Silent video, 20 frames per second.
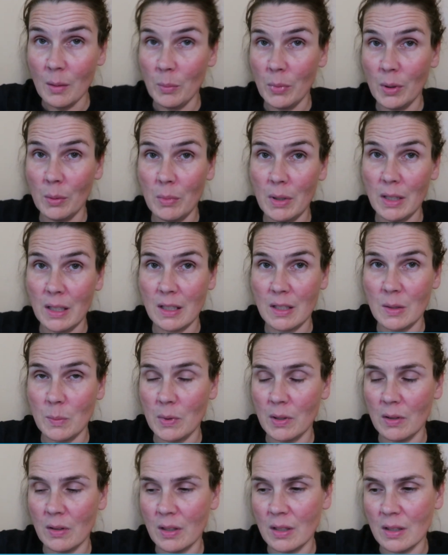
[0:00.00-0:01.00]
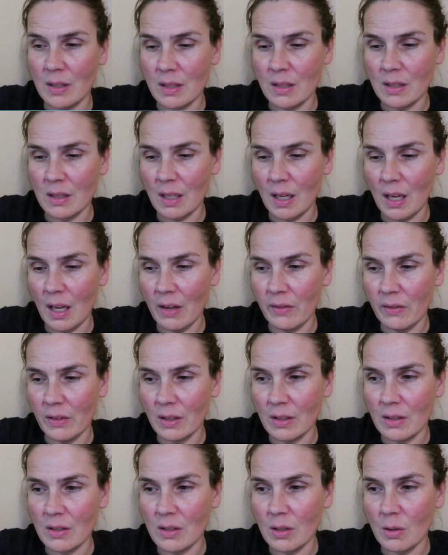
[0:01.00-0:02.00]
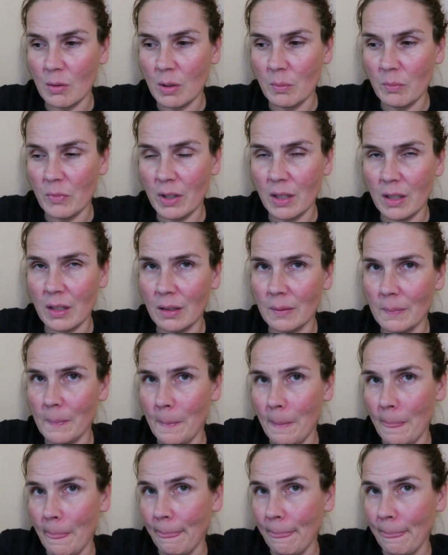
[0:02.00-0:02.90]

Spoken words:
but my experience is I haven't. So I'm thinking